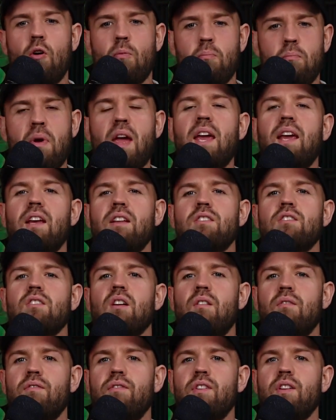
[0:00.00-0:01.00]
making
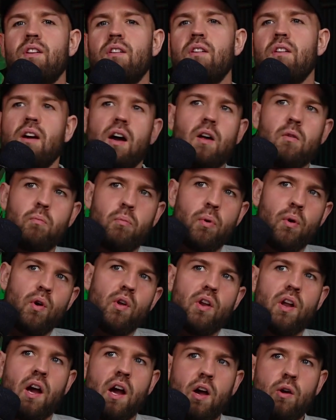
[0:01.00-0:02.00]
something and
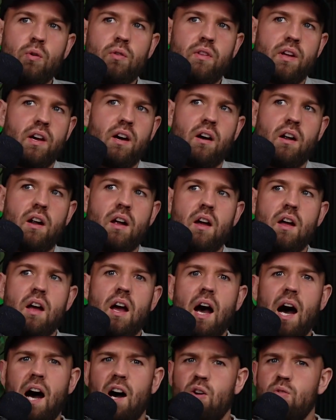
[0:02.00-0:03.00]
putting it out there.
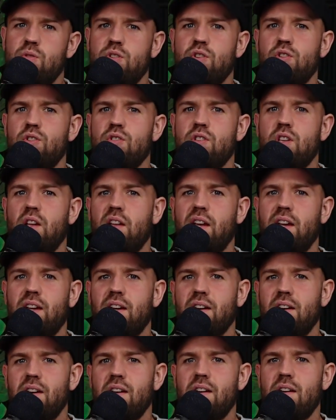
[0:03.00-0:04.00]
I also used to like,